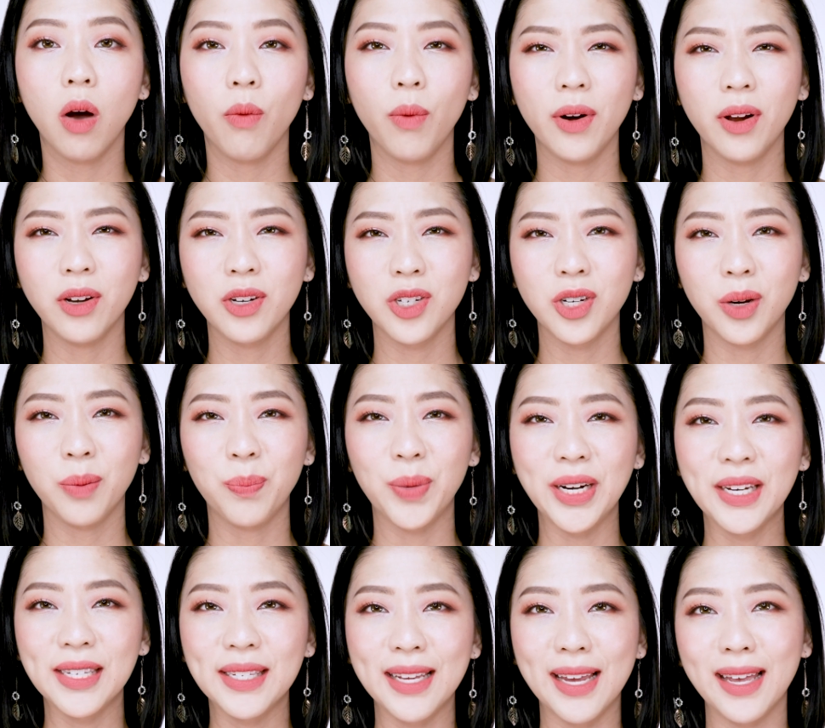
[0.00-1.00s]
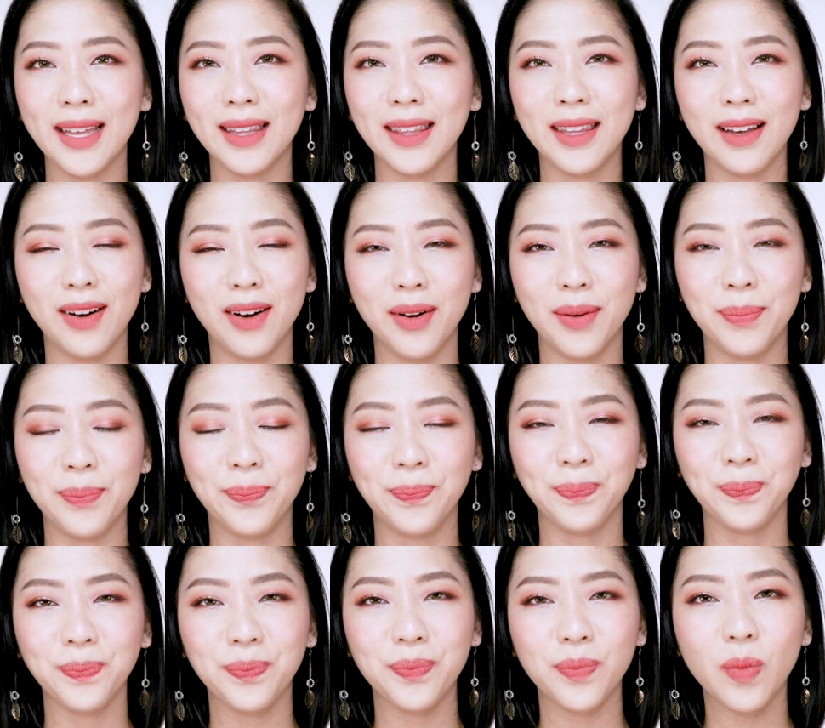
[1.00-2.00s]
100%
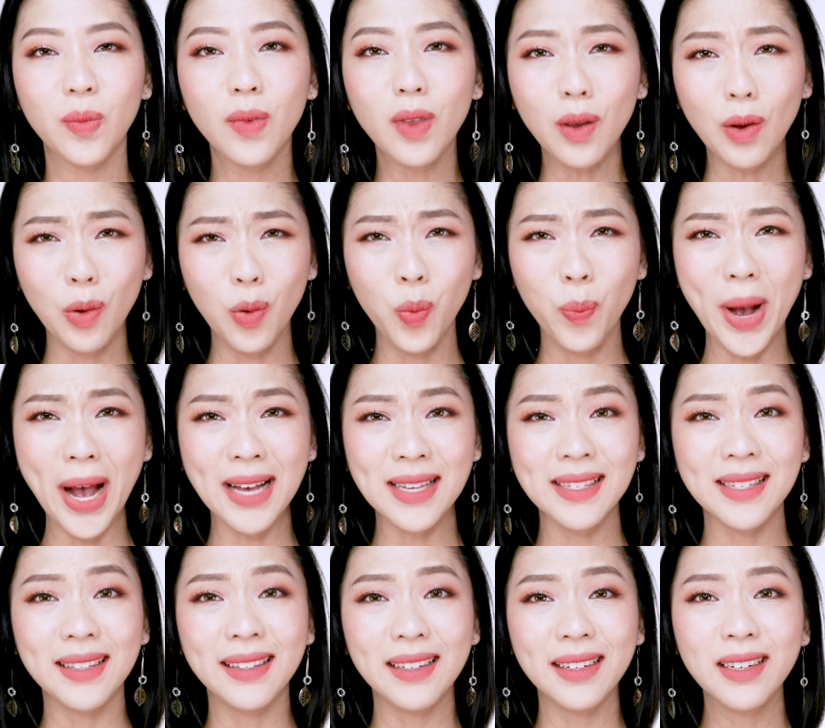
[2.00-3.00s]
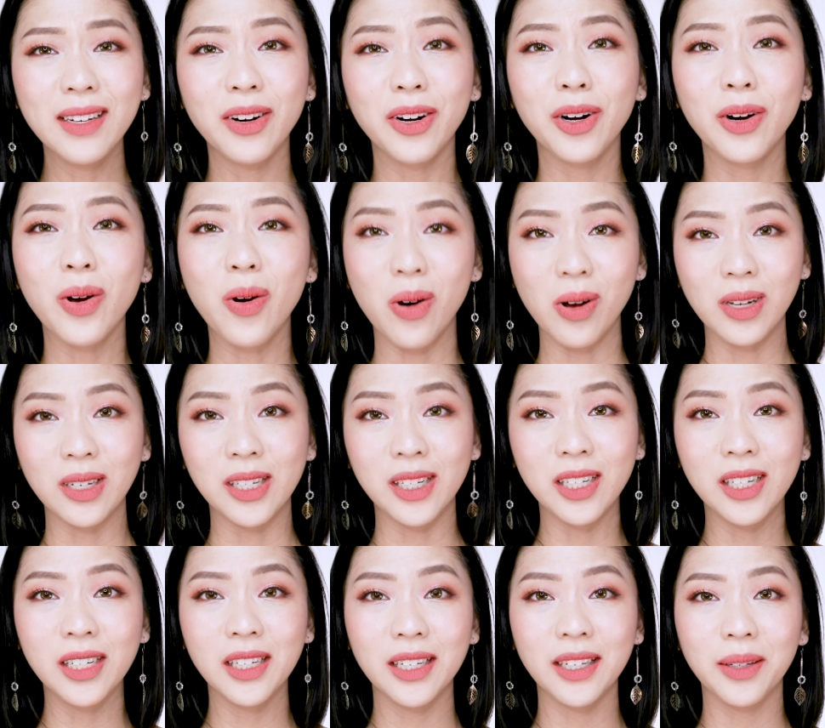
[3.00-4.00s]
opacity or
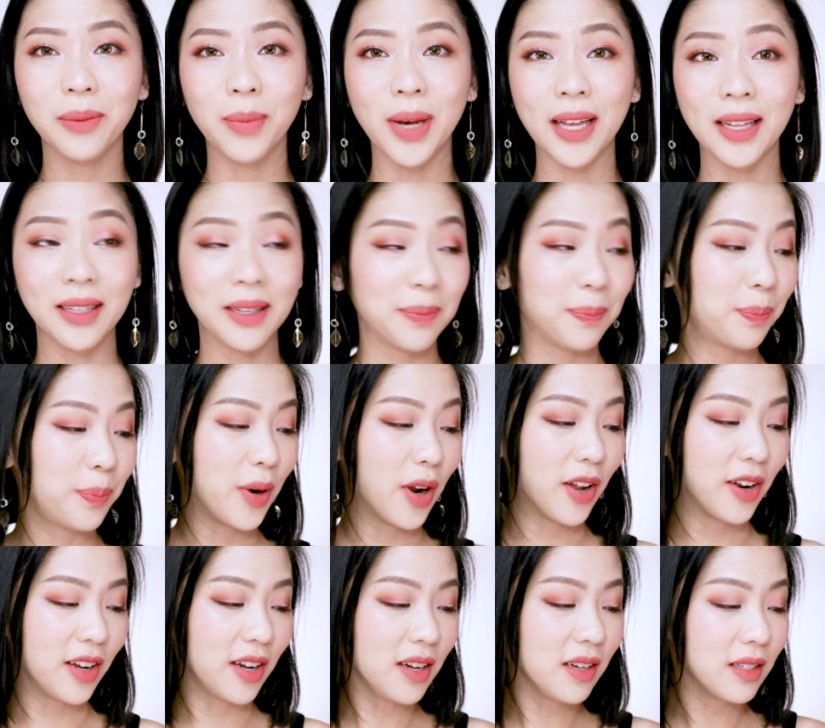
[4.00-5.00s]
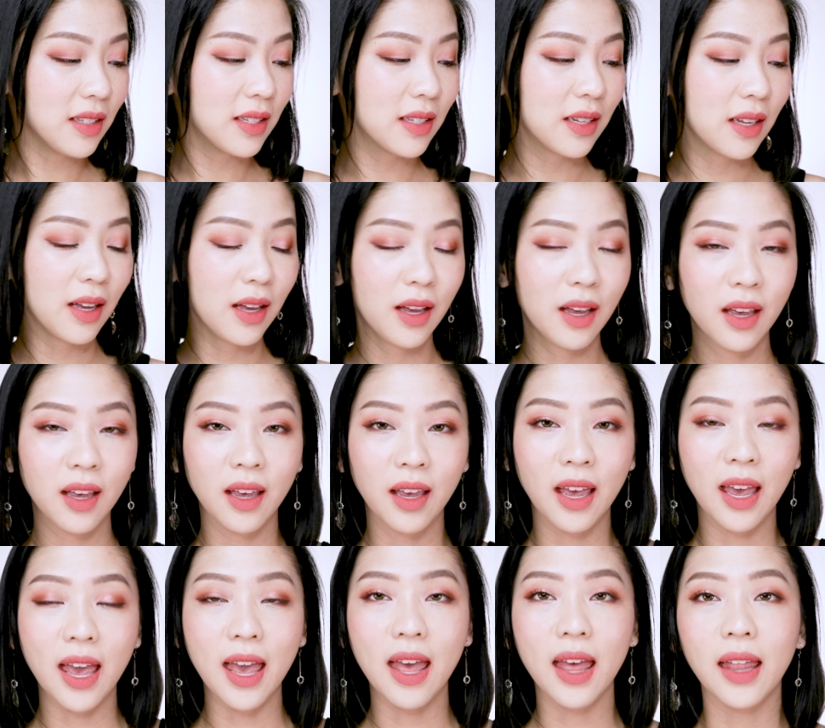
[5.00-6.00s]
color in my lip products,
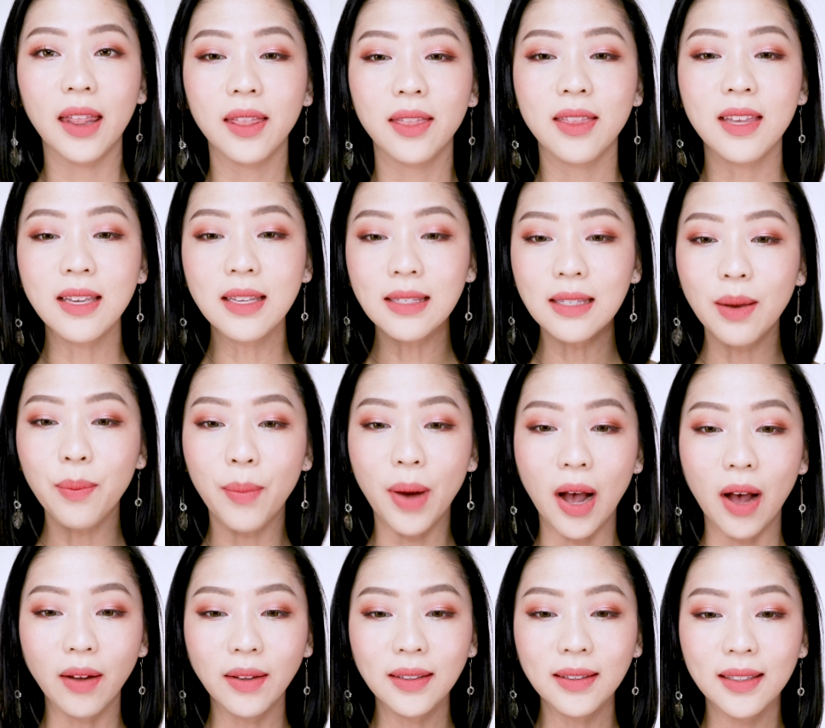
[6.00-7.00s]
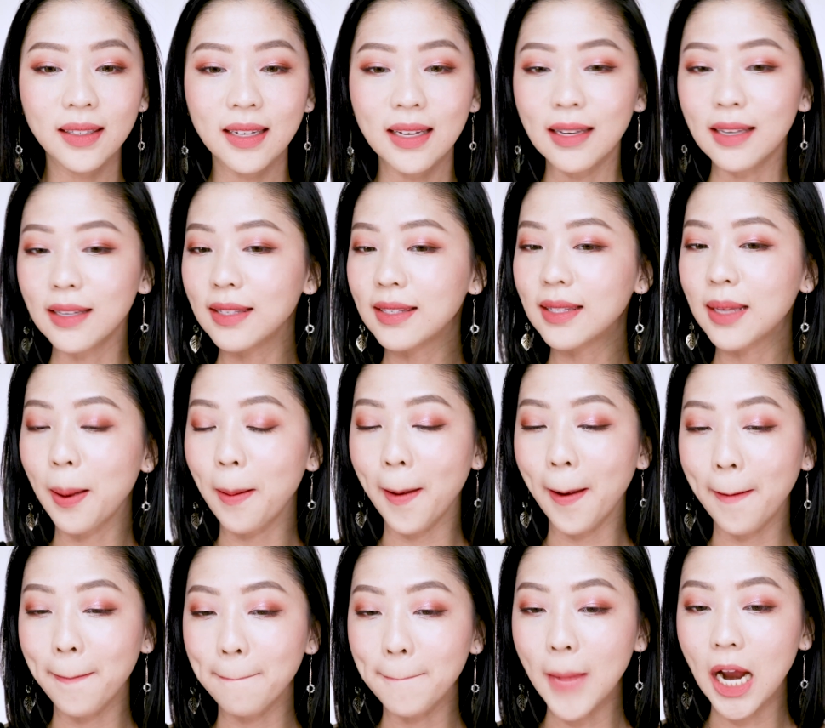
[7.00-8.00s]
and this amount is
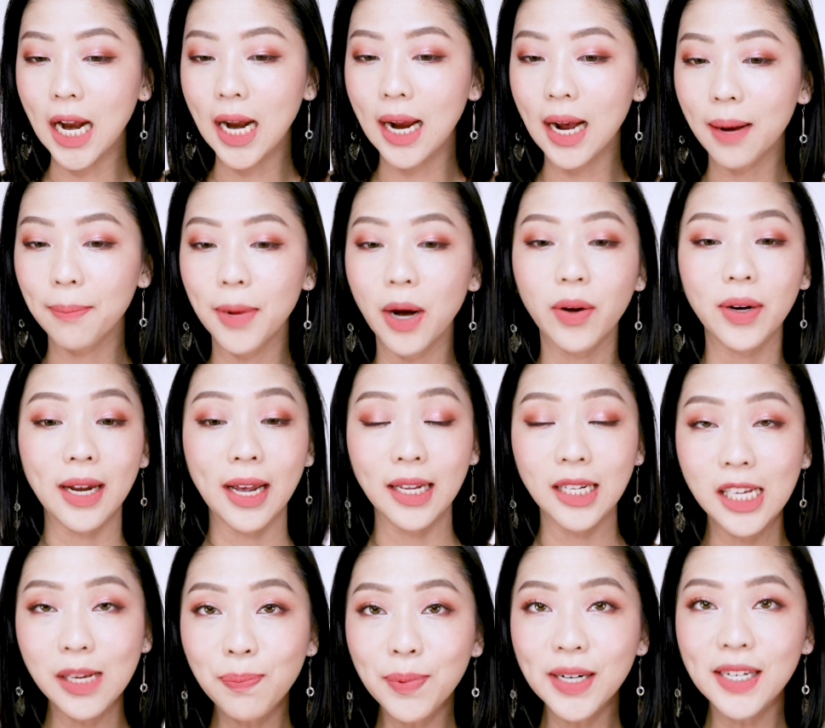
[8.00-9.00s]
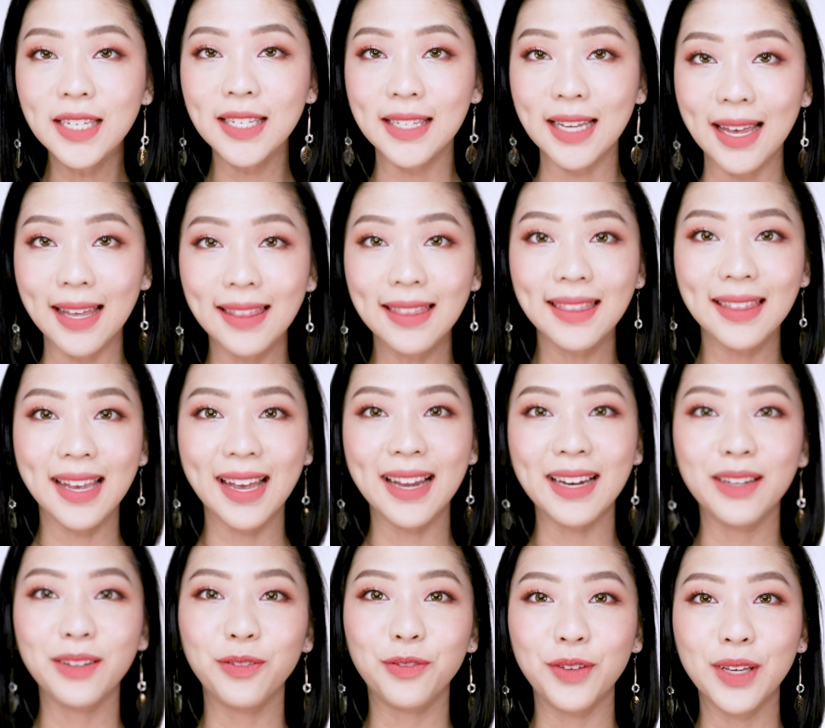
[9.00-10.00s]
about 90%
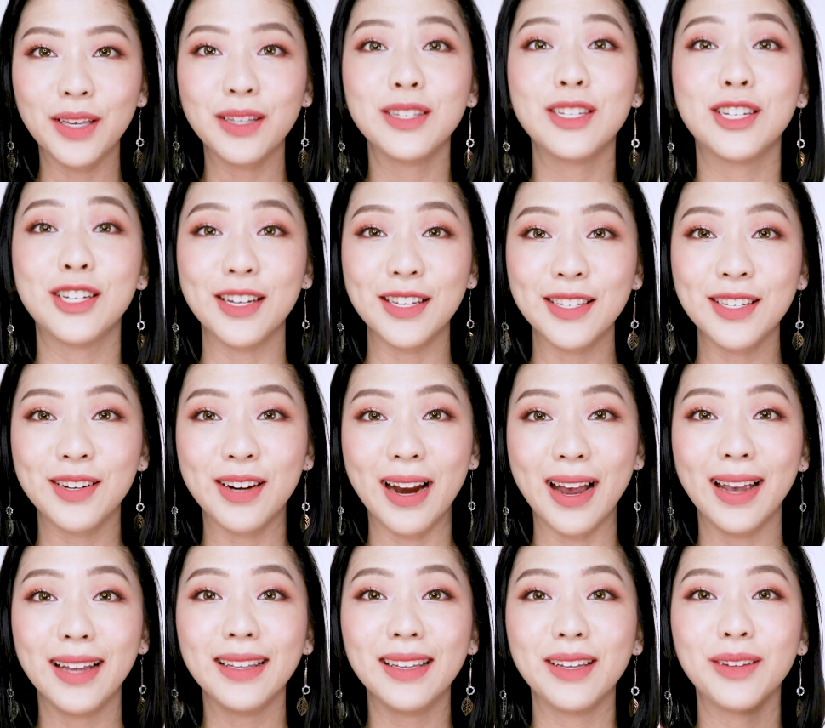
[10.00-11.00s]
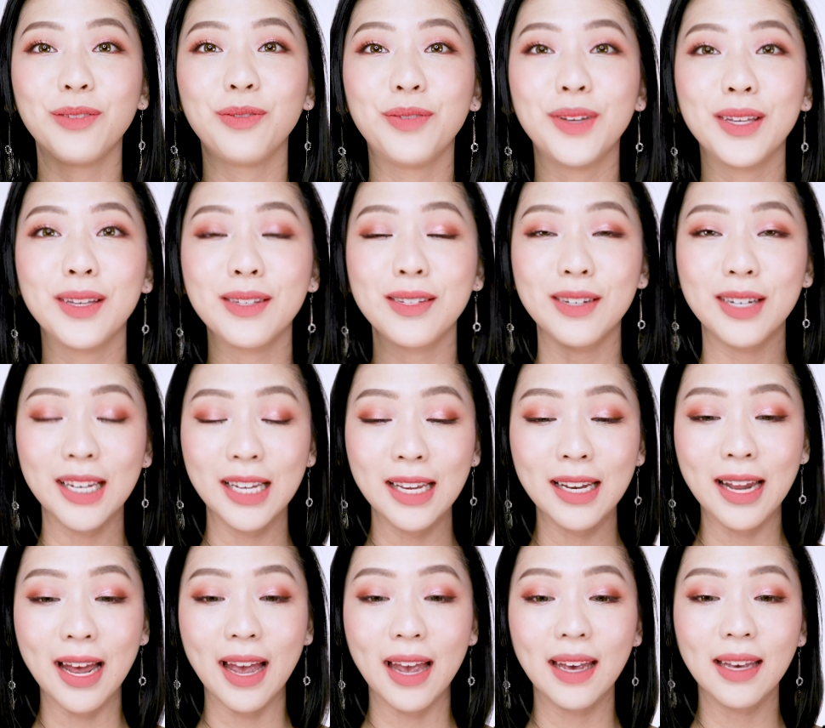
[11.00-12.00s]
and it feels just right. It feels
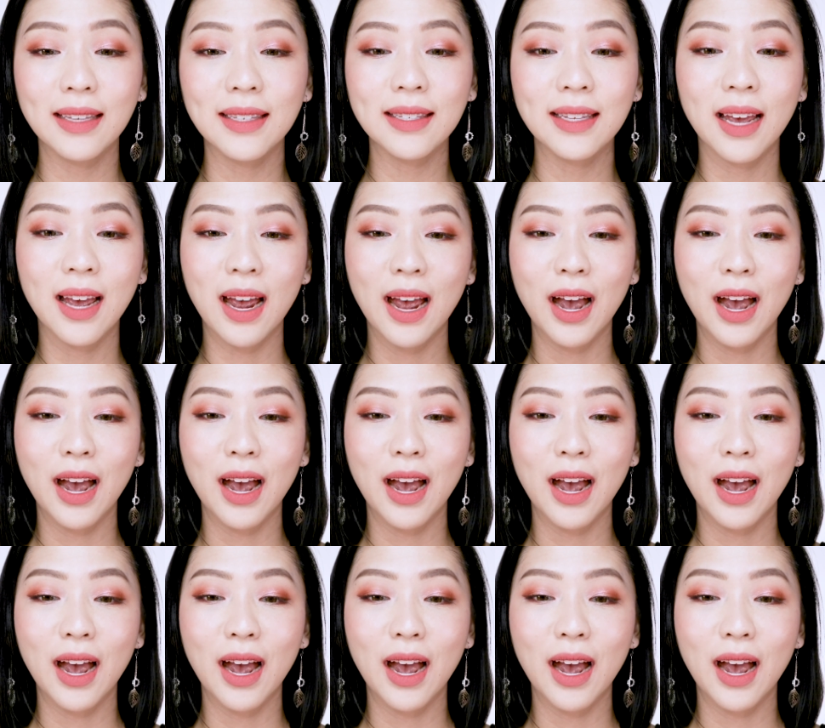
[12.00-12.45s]
really nice.